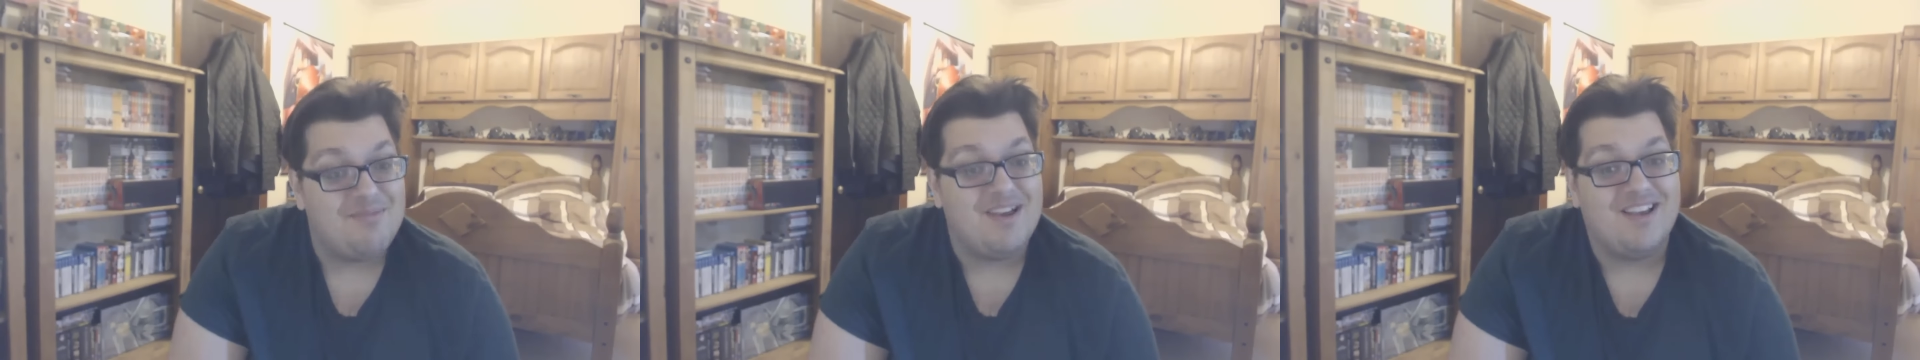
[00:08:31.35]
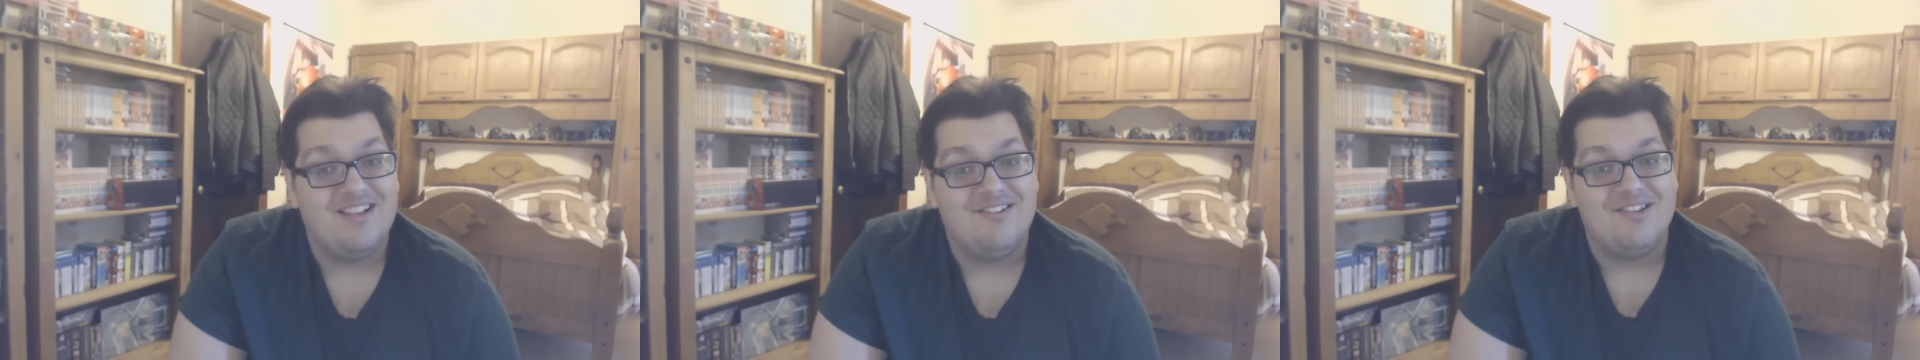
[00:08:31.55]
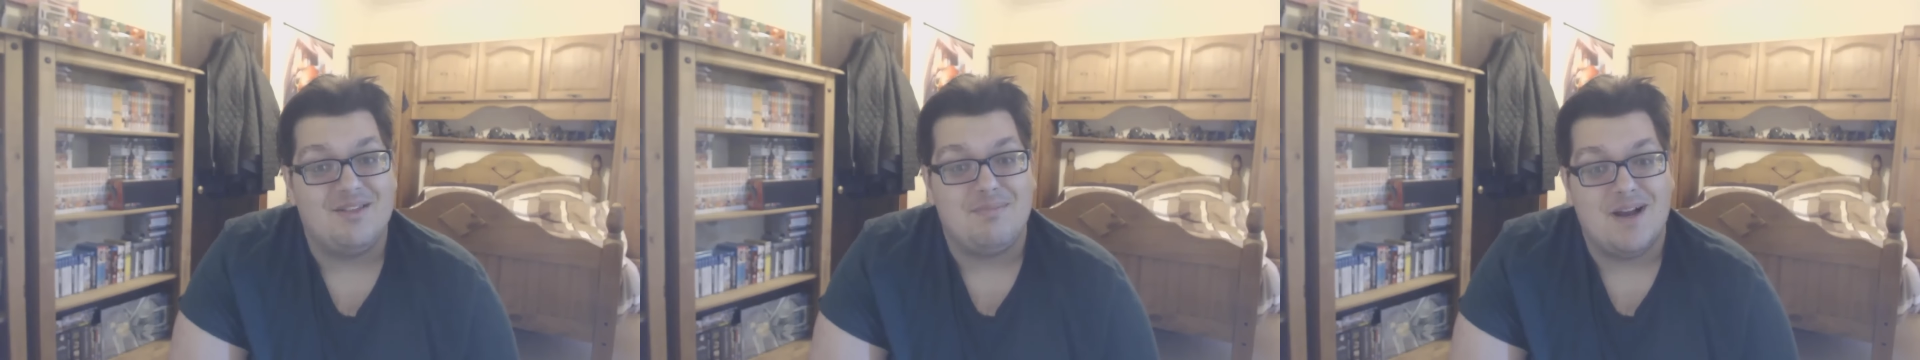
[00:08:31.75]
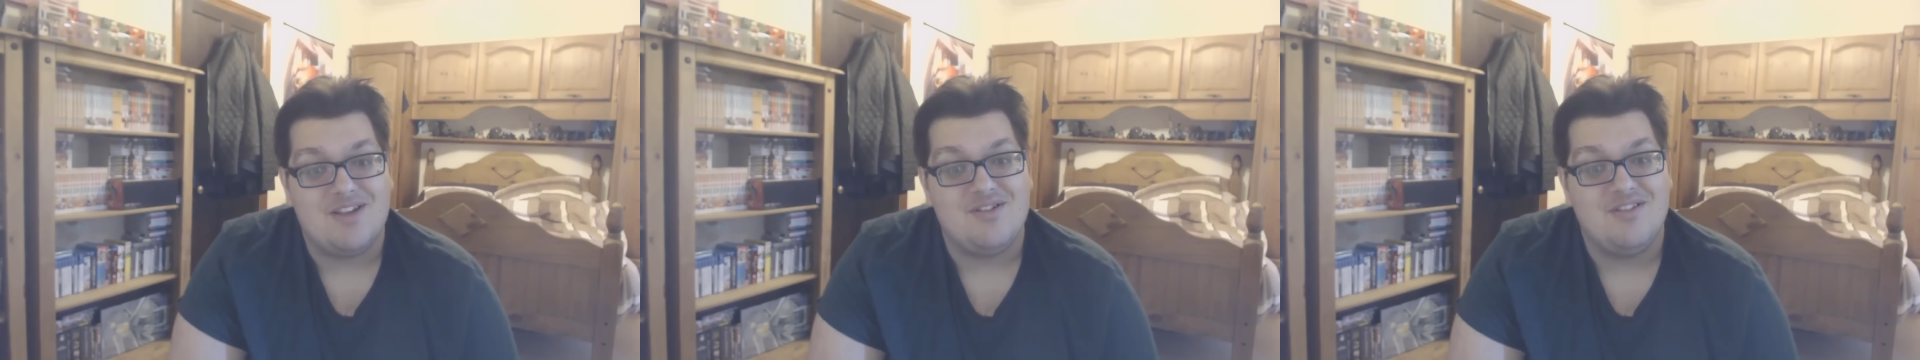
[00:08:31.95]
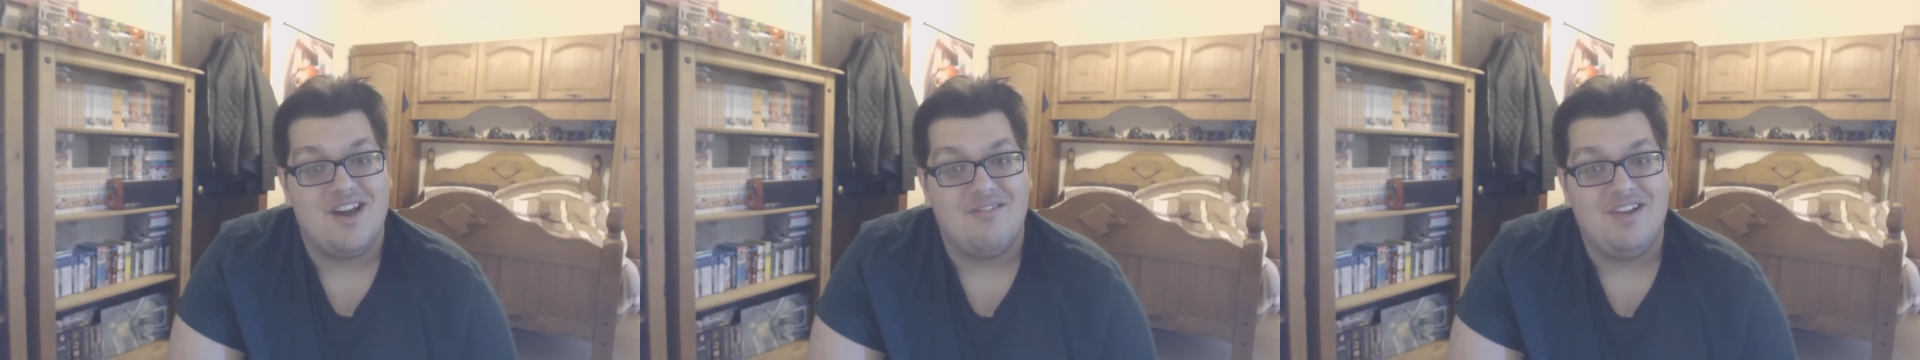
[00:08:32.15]
big little
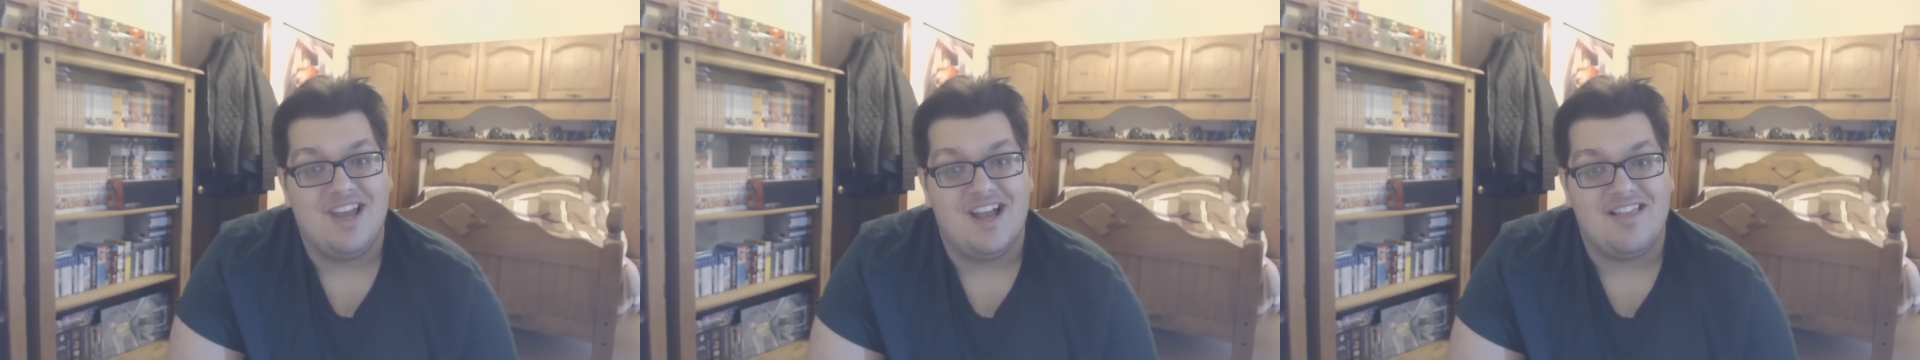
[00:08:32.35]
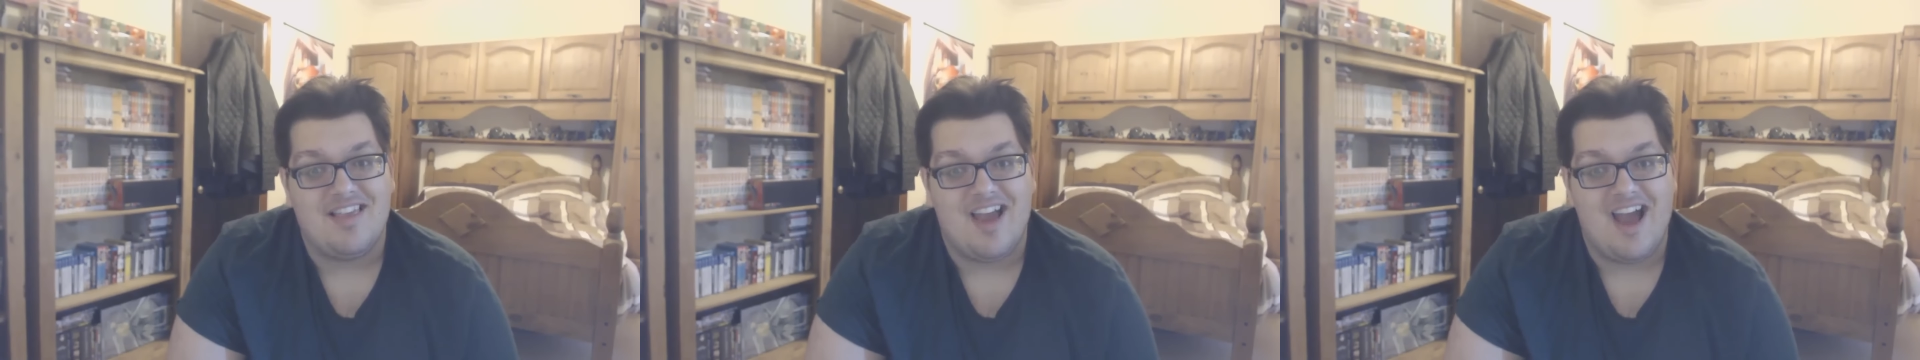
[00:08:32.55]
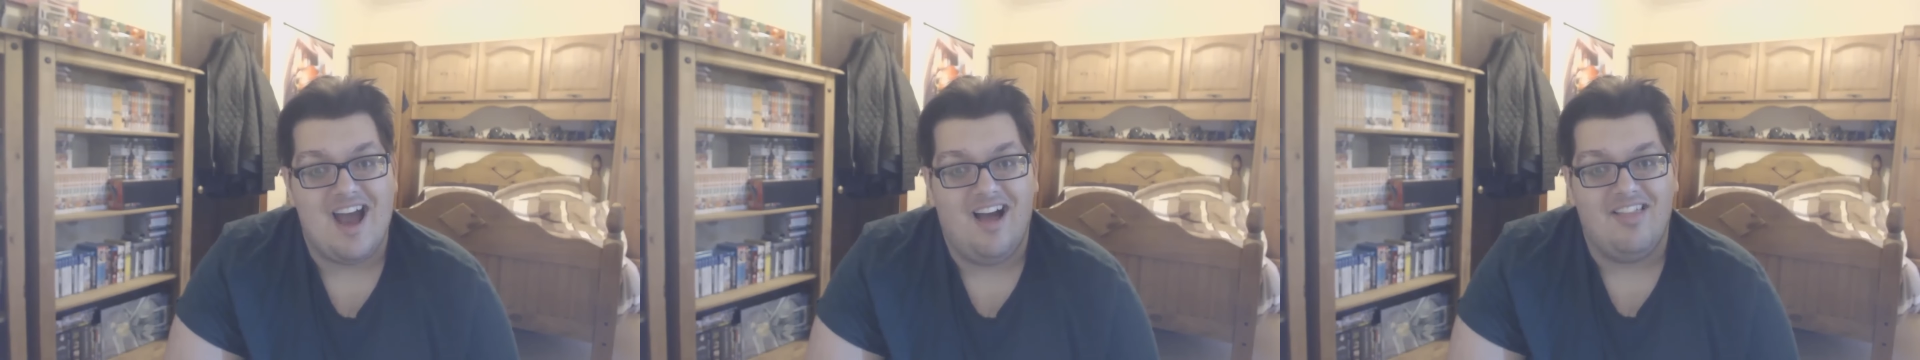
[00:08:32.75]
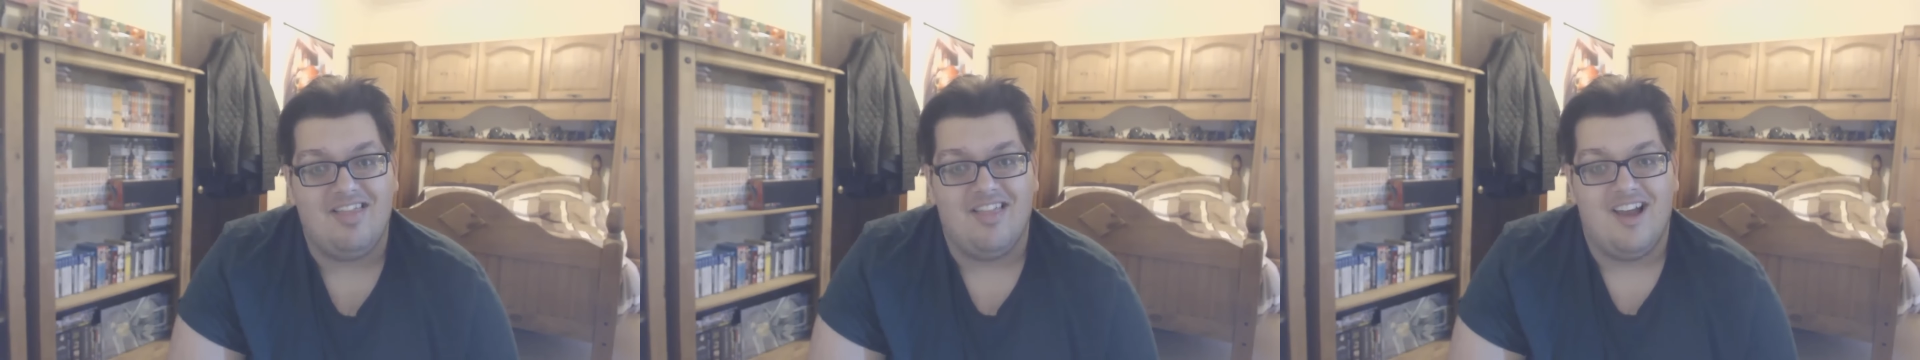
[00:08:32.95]
special that we get to have,